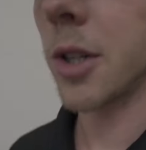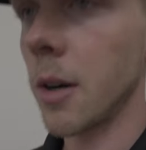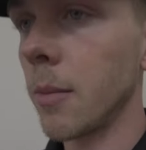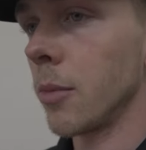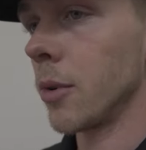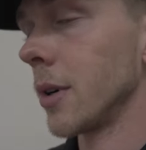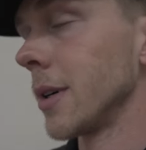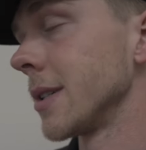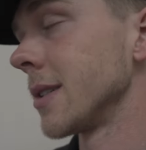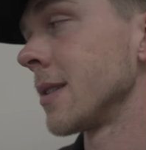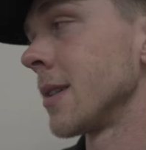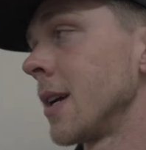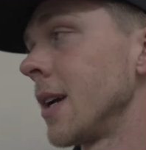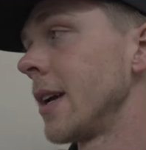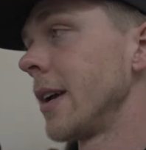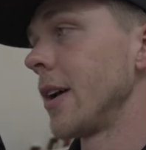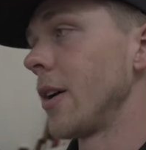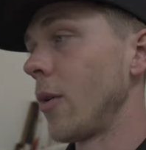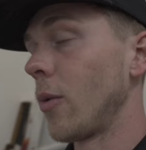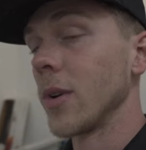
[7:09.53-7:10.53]
y'all boys
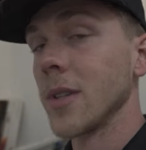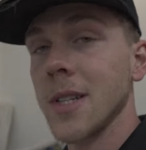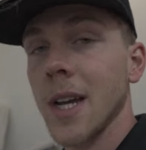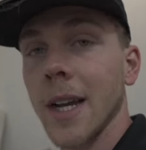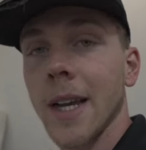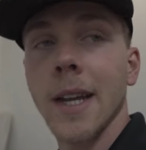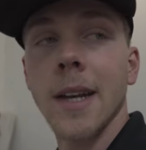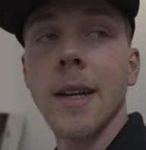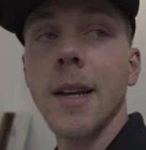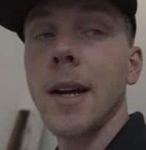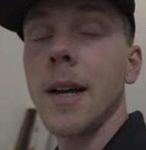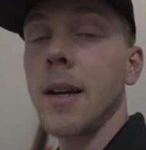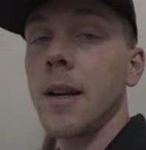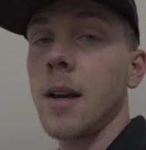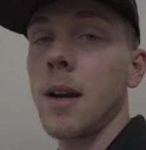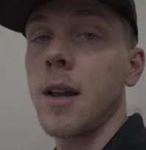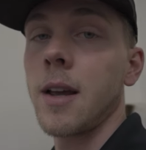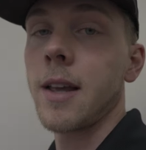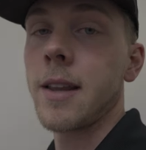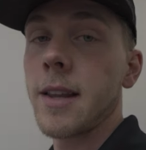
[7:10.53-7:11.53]
once I get done,
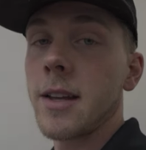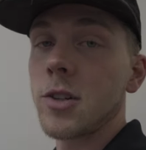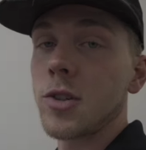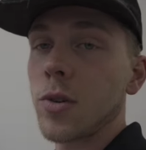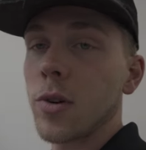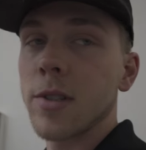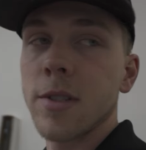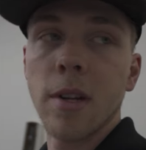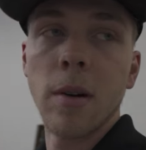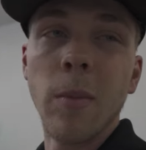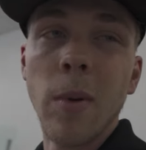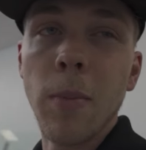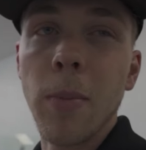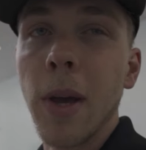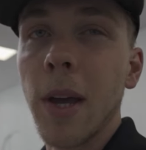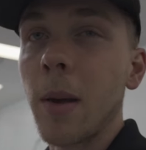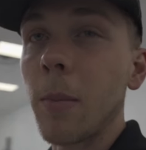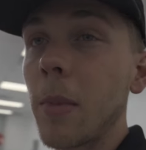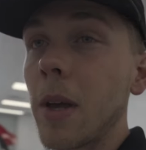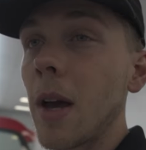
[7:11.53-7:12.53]
and then Troy's gonna be
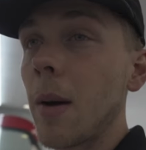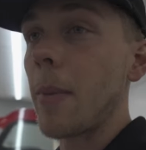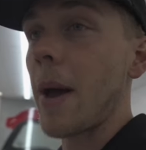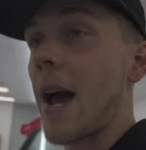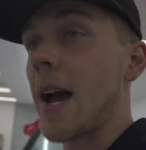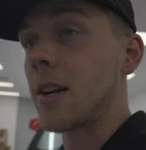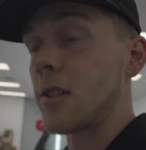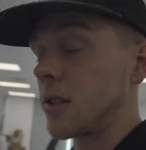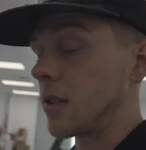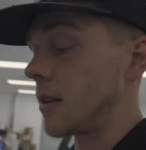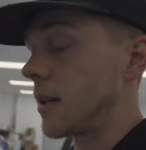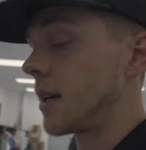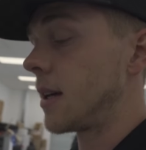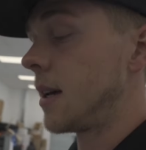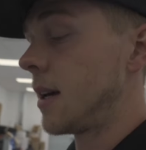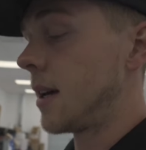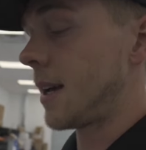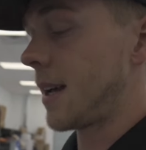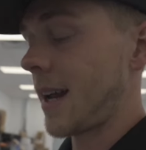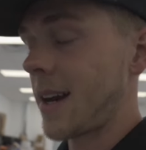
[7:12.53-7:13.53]
picking me up actually
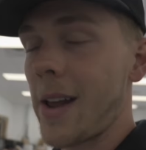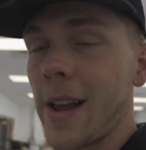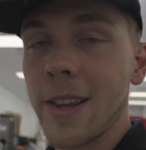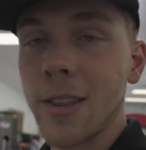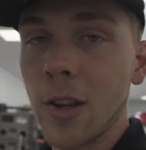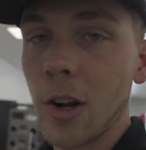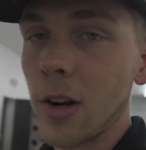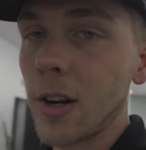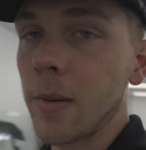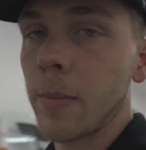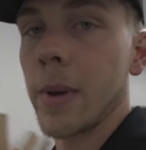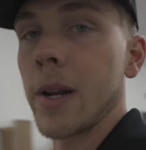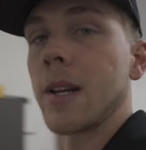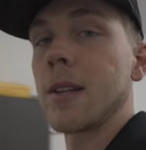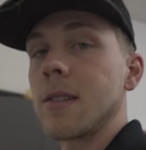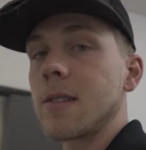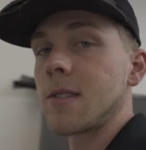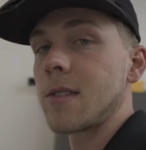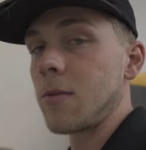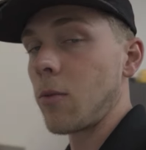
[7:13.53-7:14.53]
in like 30
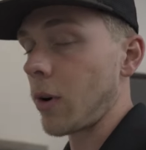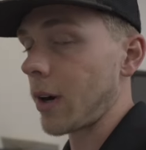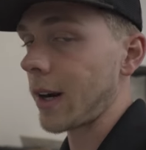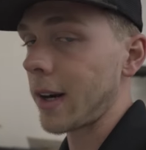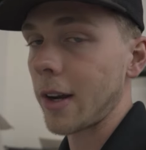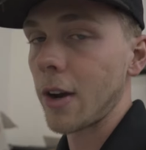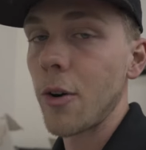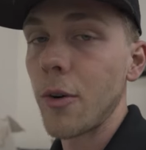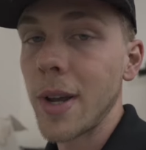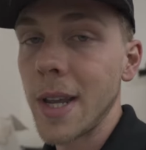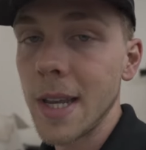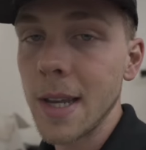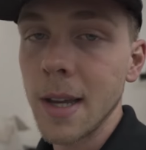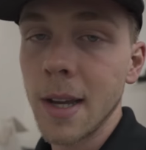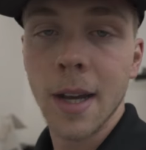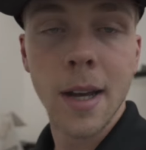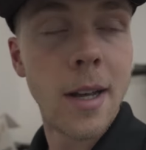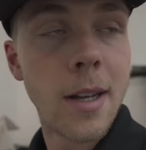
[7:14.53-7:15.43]
minutes. We're gonna go eat.